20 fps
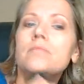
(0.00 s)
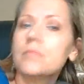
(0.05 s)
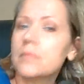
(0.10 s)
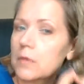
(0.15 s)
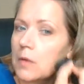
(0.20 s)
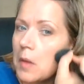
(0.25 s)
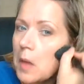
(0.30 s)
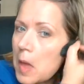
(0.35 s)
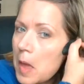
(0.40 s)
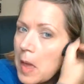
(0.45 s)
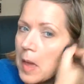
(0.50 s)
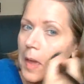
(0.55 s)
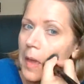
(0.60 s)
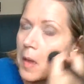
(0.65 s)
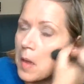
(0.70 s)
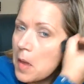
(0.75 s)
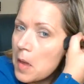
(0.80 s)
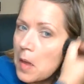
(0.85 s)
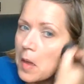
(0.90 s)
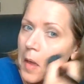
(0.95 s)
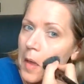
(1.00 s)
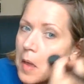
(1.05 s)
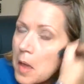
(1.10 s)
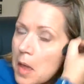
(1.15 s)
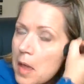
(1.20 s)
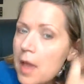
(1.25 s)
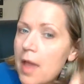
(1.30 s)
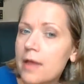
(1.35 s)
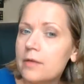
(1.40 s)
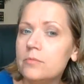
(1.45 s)
Okay.
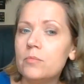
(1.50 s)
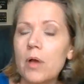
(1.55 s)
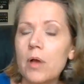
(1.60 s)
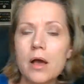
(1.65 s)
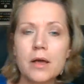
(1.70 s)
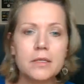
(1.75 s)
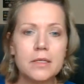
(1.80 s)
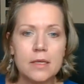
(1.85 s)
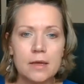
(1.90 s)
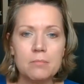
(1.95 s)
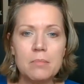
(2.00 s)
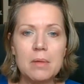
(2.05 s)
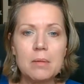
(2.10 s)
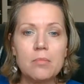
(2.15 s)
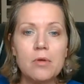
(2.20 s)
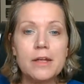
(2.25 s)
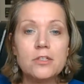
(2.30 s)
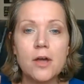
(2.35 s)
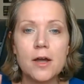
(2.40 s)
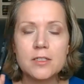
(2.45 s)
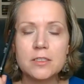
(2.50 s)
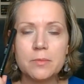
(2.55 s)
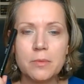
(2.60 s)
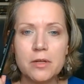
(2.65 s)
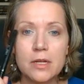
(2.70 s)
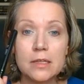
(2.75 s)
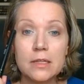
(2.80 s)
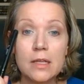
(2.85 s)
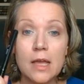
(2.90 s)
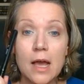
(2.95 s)
And again, remember I talked about
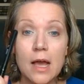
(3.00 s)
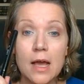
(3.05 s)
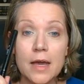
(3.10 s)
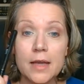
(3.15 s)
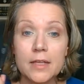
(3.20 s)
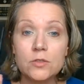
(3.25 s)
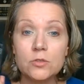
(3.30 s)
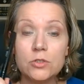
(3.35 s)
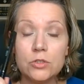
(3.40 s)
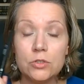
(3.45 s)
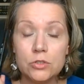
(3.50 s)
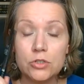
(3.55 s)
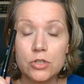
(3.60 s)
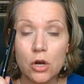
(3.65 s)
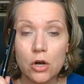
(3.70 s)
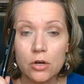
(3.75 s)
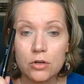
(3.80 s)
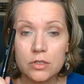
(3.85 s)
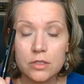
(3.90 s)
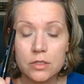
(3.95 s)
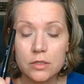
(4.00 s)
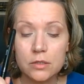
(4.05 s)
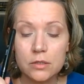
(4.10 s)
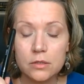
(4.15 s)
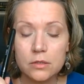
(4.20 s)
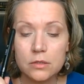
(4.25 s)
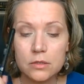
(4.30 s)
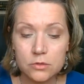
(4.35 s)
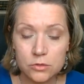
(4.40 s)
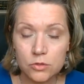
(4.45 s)
on the eyes, dark,
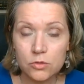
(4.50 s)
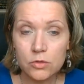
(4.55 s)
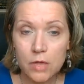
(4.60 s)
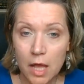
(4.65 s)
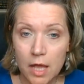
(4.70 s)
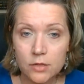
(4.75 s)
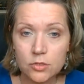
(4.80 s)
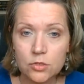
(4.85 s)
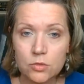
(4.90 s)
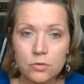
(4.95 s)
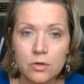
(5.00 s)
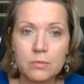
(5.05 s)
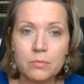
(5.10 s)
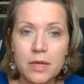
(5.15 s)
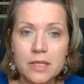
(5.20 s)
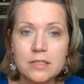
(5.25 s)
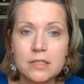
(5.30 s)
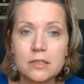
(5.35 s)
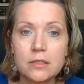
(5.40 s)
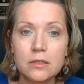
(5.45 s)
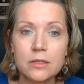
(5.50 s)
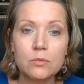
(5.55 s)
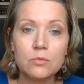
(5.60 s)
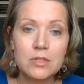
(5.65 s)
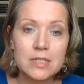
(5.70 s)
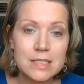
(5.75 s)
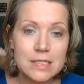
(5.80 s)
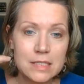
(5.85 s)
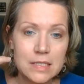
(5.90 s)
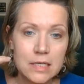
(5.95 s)
so contouring basically
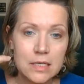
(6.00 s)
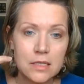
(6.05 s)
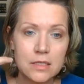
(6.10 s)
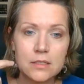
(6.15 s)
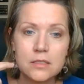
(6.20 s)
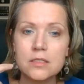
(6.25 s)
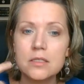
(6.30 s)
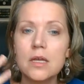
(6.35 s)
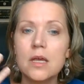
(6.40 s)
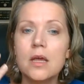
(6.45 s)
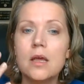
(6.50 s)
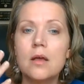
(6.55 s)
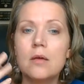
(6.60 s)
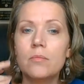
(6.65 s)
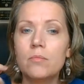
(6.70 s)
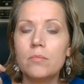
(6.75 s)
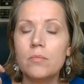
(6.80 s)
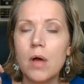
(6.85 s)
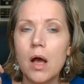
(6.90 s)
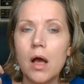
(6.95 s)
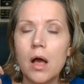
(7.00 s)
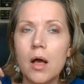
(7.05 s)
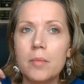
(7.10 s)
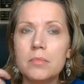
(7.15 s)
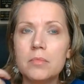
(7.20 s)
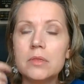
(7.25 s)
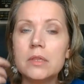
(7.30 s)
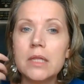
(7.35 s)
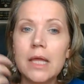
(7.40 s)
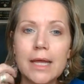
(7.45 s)
recedes,
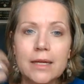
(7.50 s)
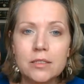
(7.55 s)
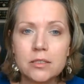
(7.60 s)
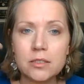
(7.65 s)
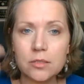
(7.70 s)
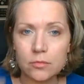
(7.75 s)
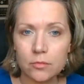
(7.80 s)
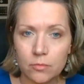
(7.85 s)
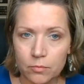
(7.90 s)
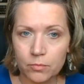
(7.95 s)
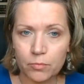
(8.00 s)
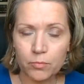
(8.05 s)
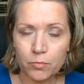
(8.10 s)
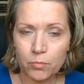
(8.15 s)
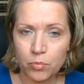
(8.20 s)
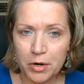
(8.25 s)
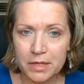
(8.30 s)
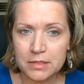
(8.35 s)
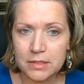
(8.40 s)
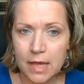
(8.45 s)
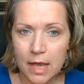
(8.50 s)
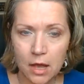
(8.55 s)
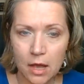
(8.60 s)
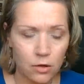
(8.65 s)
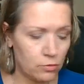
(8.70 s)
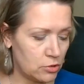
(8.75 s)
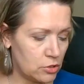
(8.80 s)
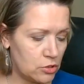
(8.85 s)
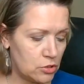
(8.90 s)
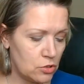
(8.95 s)
light brings
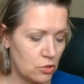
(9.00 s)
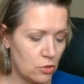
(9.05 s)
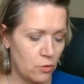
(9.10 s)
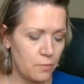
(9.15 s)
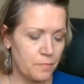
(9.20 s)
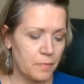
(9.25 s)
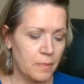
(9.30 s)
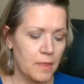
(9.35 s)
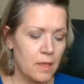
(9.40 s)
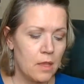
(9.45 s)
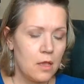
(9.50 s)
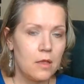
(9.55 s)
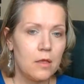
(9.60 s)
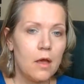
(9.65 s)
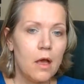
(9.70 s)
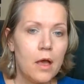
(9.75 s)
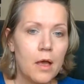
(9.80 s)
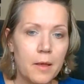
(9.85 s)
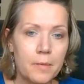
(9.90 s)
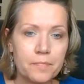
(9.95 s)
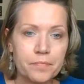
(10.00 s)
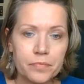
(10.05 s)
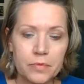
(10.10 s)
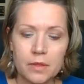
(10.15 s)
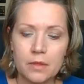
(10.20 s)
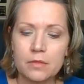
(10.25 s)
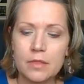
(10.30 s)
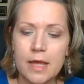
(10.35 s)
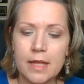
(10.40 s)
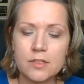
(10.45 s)
out. So
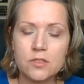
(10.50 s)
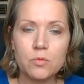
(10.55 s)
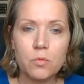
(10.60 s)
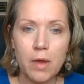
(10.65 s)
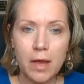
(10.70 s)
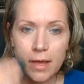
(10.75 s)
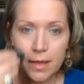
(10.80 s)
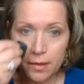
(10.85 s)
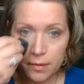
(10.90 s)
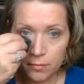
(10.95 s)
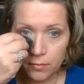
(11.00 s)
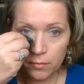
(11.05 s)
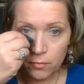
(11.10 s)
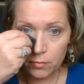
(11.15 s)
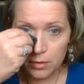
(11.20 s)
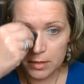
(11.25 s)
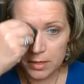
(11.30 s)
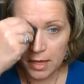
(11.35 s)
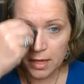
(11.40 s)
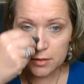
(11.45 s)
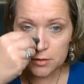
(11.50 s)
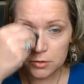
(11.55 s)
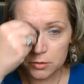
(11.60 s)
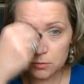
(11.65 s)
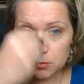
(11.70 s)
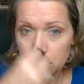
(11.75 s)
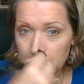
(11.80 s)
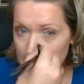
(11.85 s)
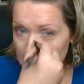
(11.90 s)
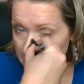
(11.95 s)
that's why we
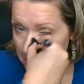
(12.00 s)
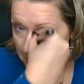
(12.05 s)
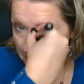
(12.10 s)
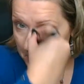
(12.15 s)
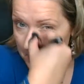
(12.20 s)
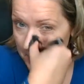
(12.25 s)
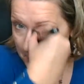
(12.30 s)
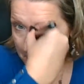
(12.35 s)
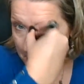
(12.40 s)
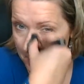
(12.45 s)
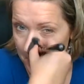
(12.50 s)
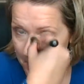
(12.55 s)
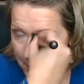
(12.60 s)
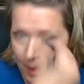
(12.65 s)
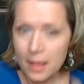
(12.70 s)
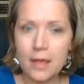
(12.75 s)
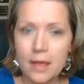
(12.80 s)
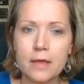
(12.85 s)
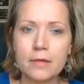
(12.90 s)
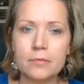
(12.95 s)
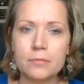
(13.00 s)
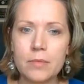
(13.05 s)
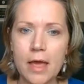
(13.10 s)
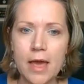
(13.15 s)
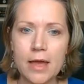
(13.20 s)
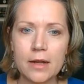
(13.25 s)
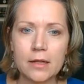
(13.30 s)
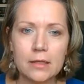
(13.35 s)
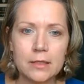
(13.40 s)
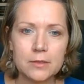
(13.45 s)
contour. We just kind of
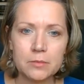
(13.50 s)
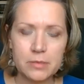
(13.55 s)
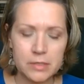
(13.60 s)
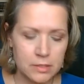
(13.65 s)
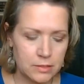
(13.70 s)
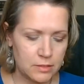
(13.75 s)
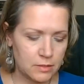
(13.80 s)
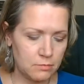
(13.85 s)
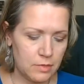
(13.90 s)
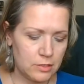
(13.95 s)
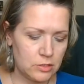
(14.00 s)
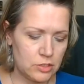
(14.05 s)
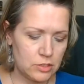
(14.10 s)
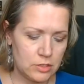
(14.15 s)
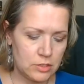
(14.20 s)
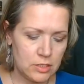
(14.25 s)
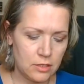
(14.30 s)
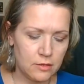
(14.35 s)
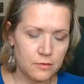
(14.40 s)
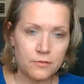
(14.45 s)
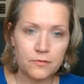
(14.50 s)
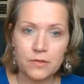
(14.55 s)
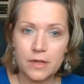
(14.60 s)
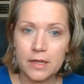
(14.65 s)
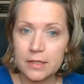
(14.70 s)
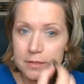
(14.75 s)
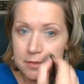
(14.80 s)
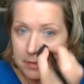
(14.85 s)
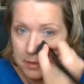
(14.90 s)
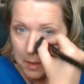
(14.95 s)
add a little bit of dimension to the
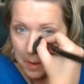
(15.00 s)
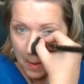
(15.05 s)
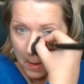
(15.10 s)
face.